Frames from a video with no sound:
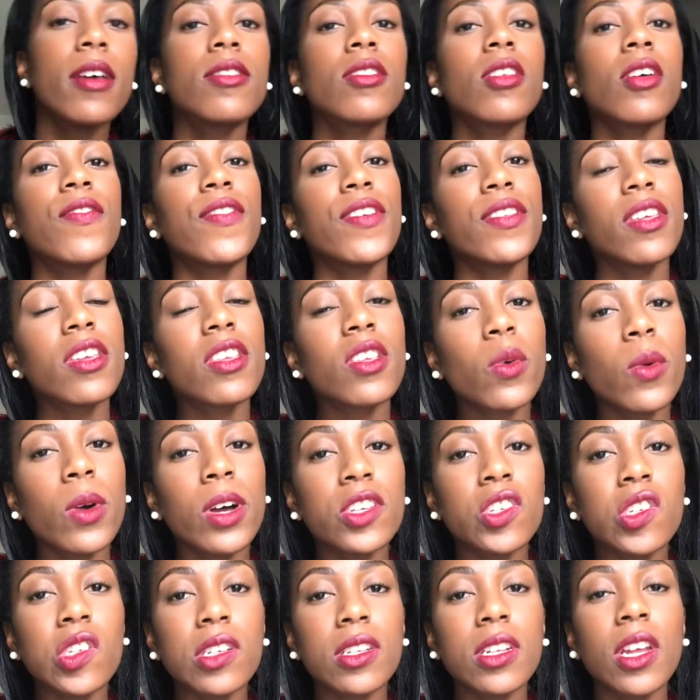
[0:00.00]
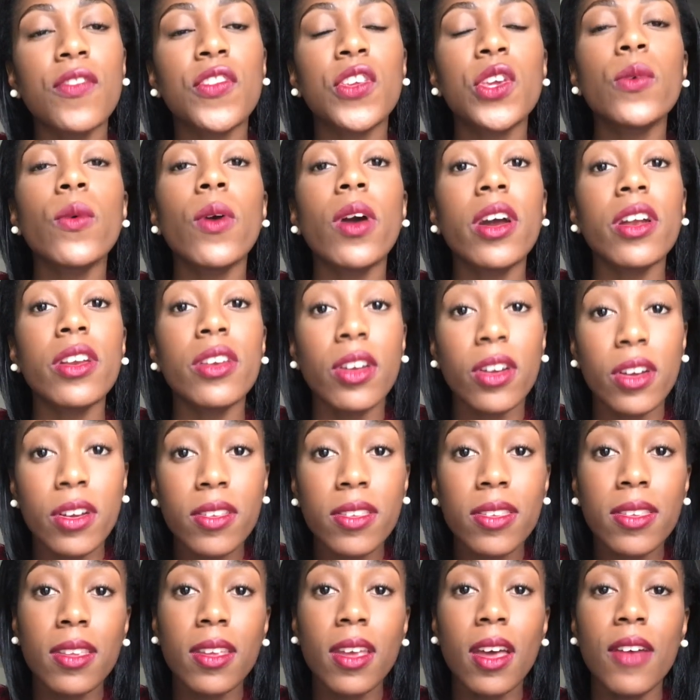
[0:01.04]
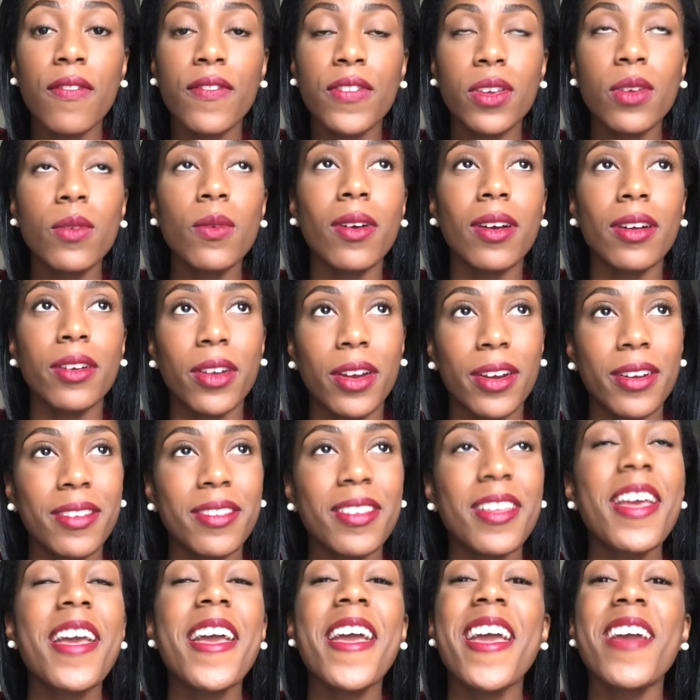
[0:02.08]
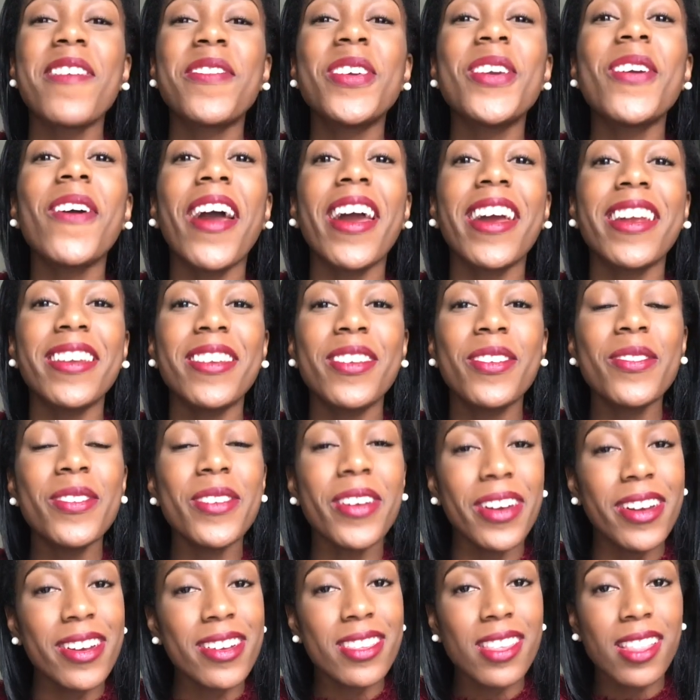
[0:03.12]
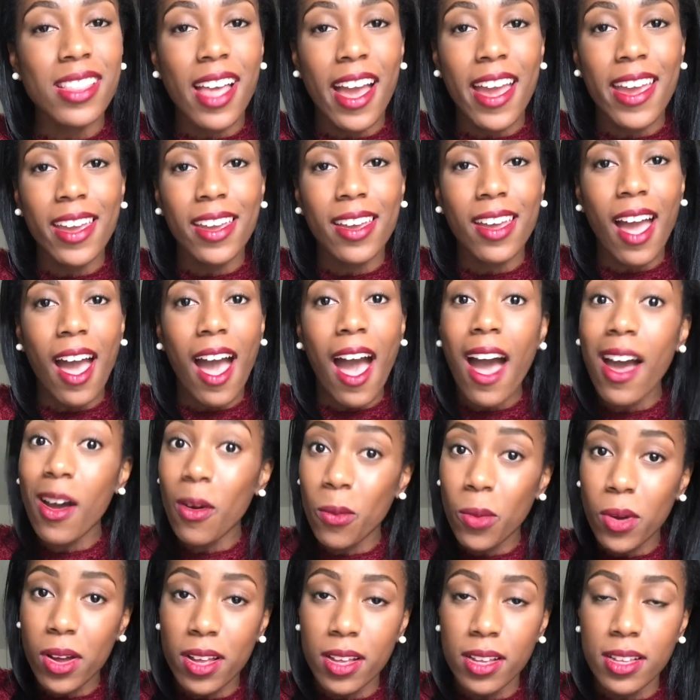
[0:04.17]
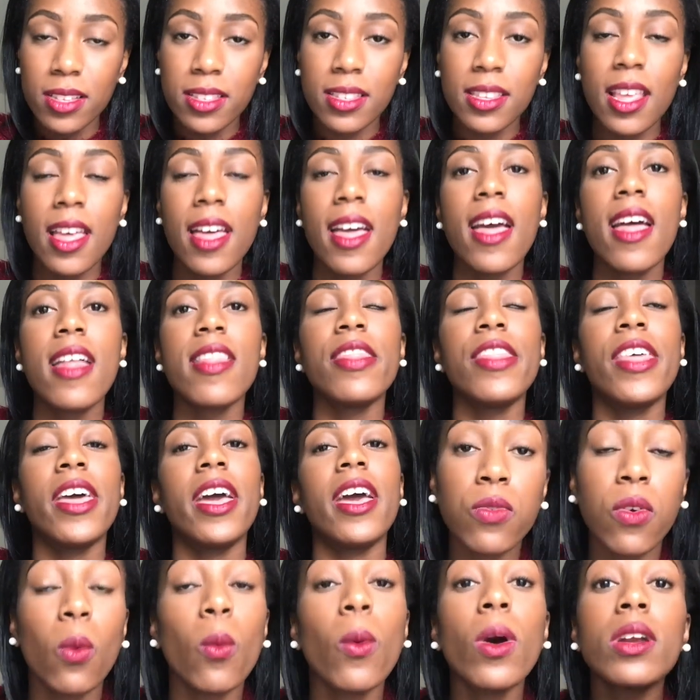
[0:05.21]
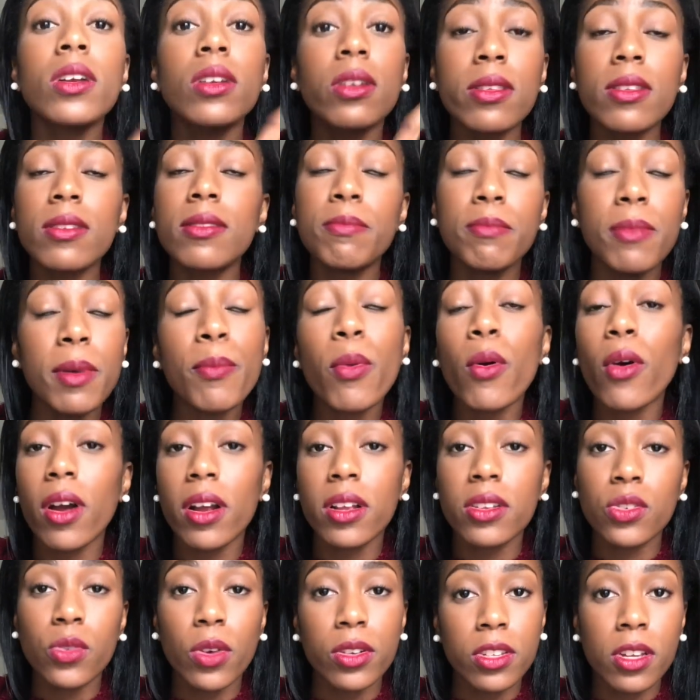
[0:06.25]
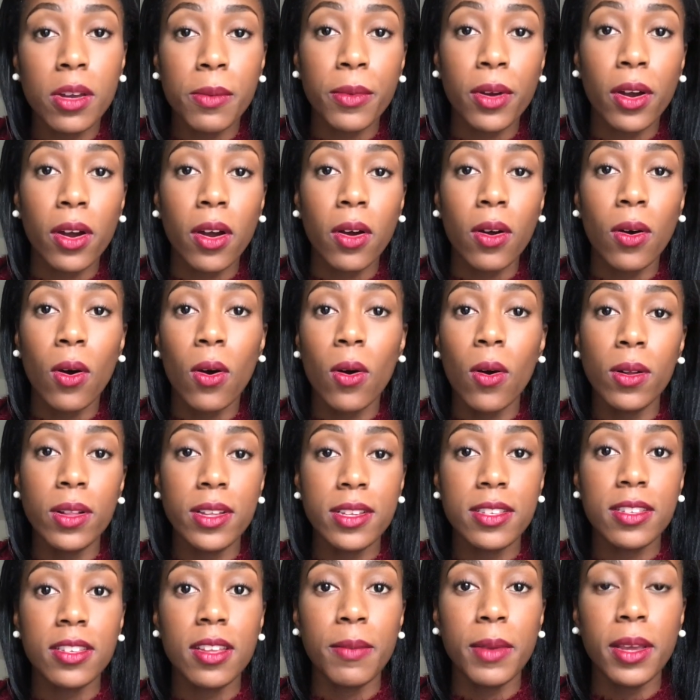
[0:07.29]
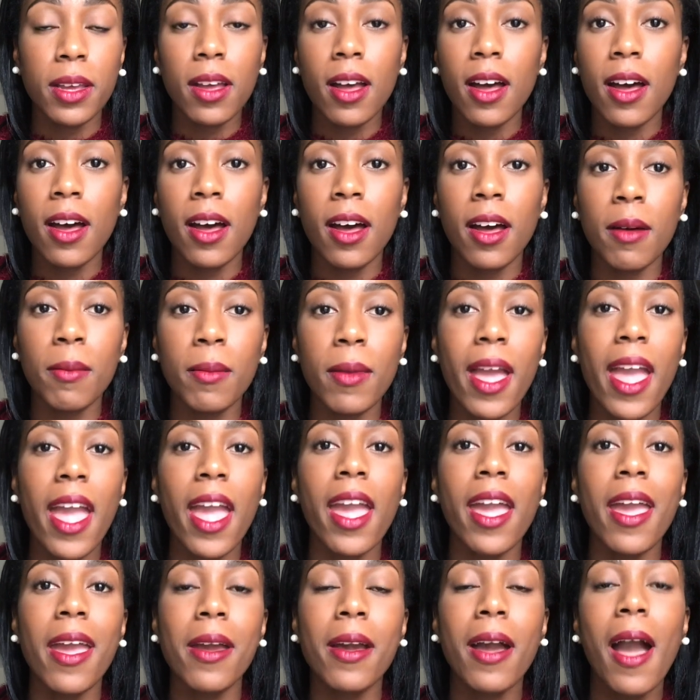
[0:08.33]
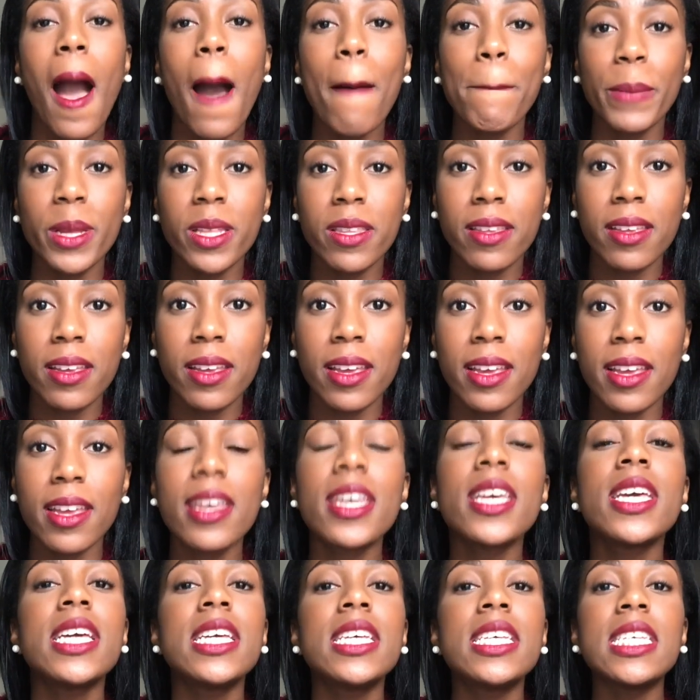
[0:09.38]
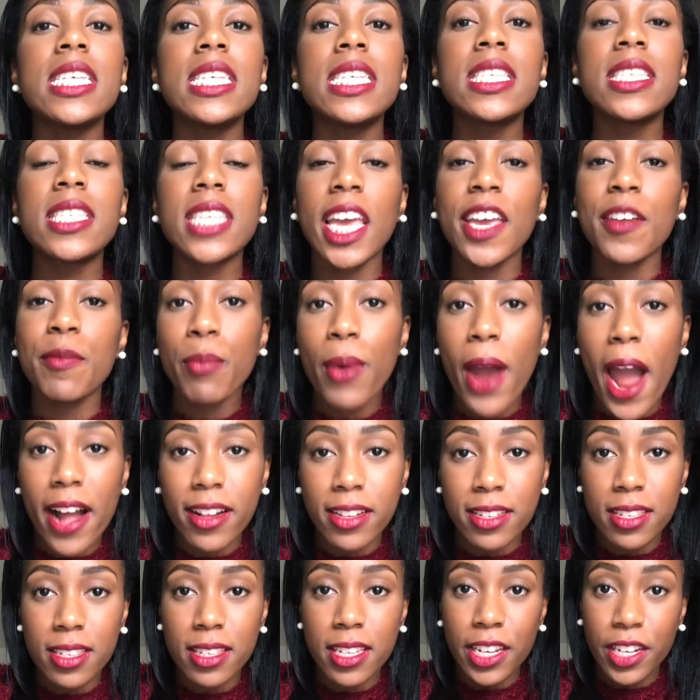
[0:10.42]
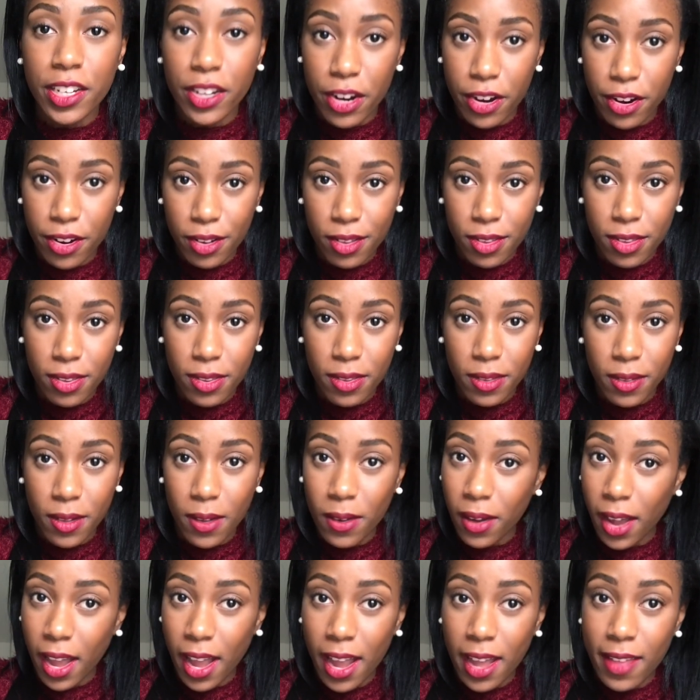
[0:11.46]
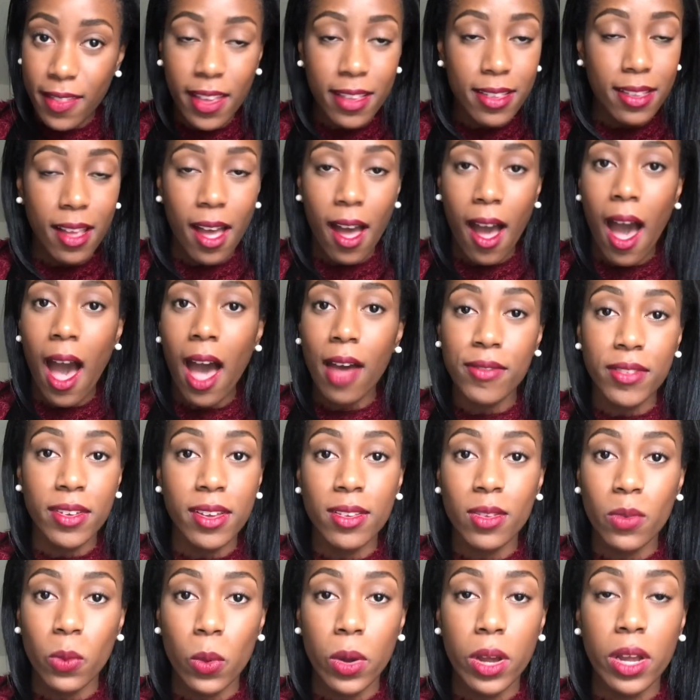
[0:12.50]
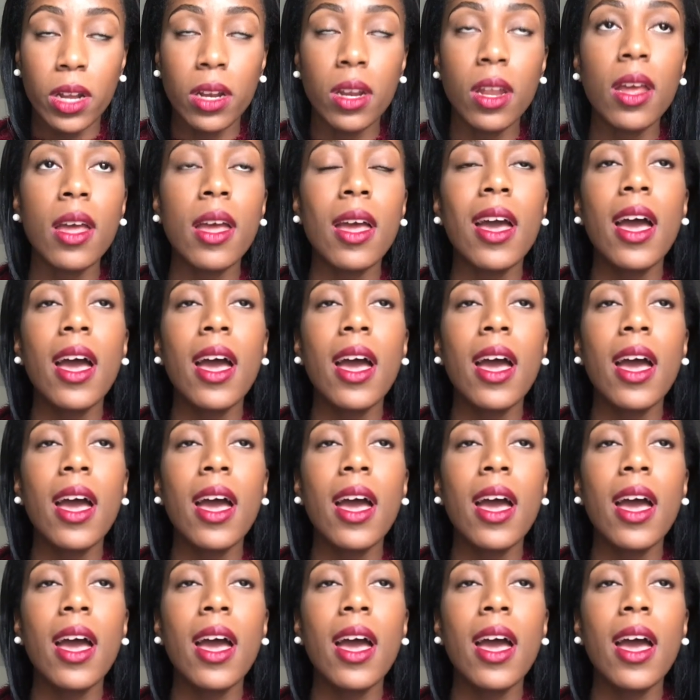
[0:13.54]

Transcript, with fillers: So for this question, if you are a nurse, if you are a nurse, if you are a new nurse like I was, then for one important short-term goal is to become a competent, safe practicing nurse. Okay, that's an obvious one.